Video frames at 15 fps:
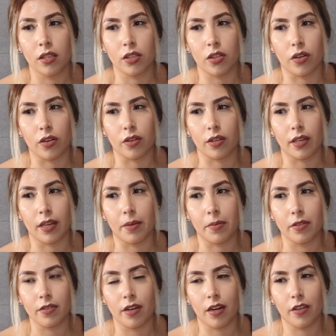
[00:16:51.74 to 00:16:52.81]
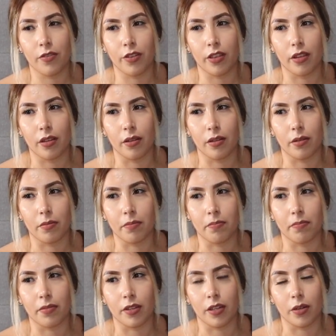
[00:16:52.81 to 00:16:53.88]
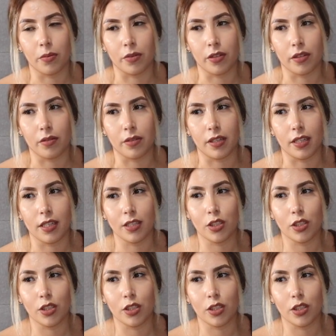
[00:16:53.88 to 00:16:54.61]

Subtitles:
So, okay, I'm going to start off with the blood work one.